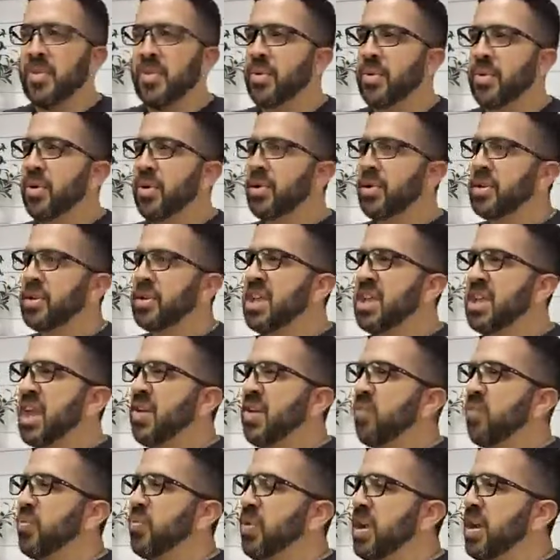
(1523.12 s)
That will
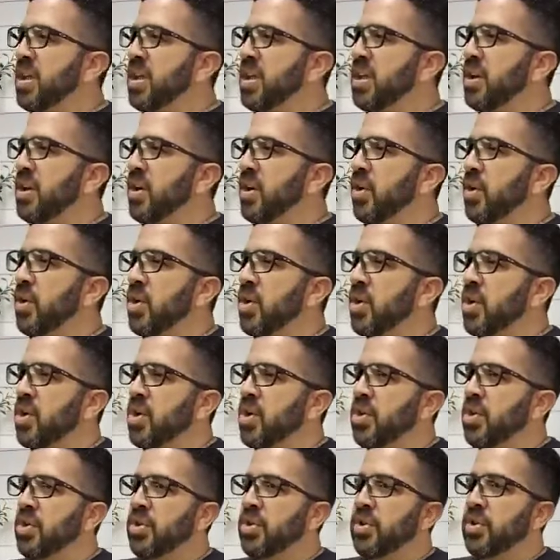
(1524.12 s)
get rid, you know,
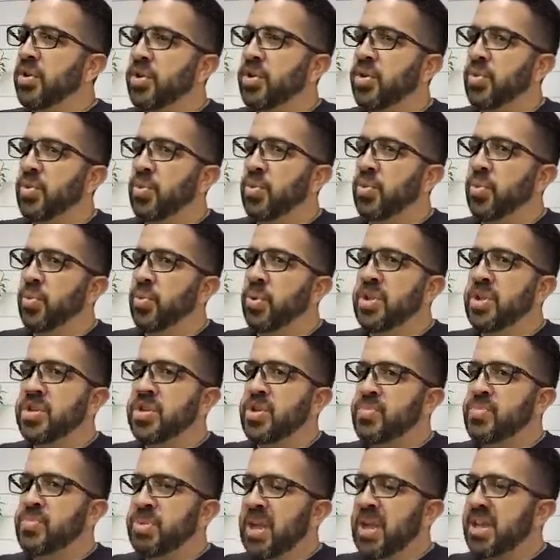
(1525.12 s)
when
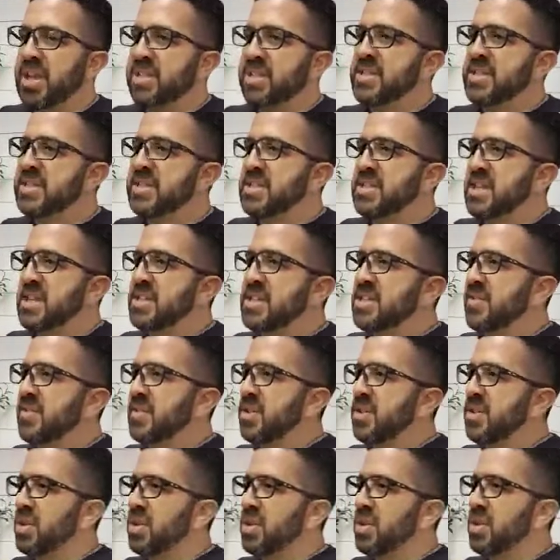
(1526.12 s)
you plant the seeds of the
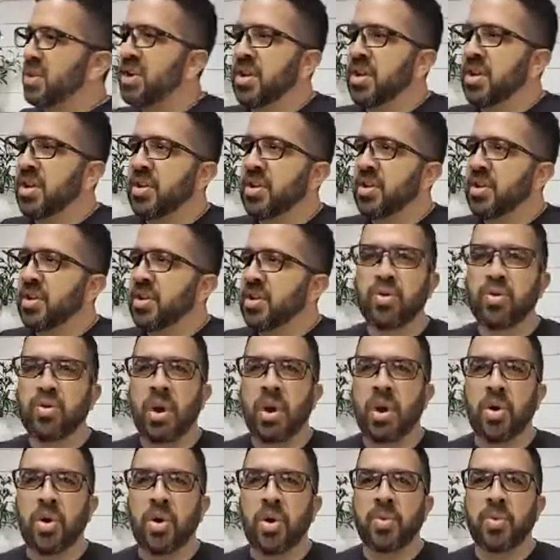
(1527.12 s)
Lord, they'll
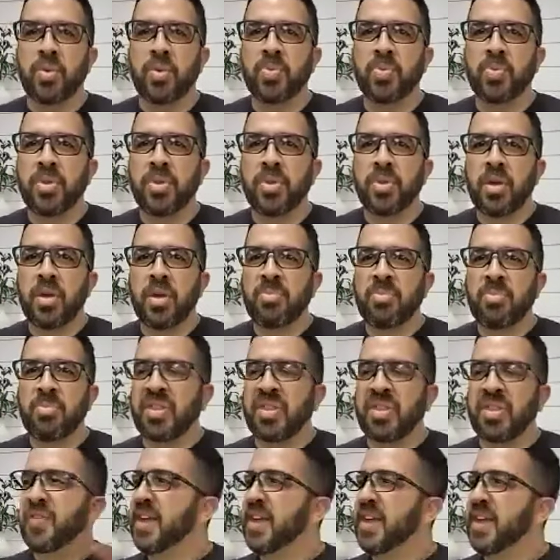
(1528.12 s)
grow.
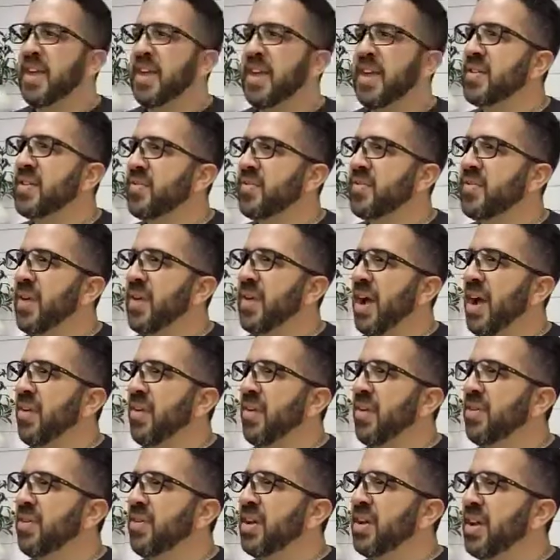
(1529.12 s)
But the things around
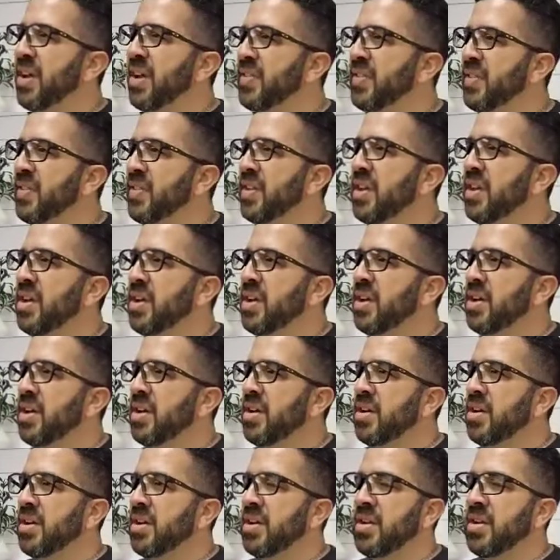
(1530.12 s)
us,
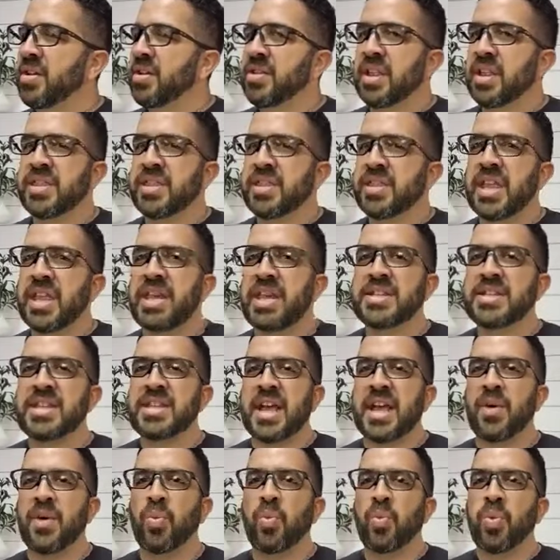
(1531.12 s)
the things
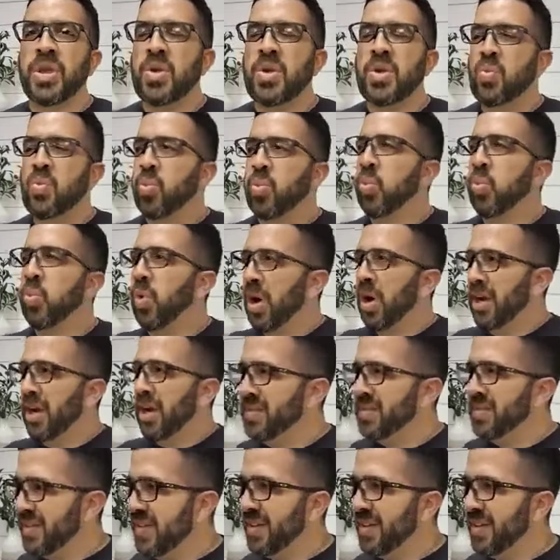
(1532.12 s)
that we want,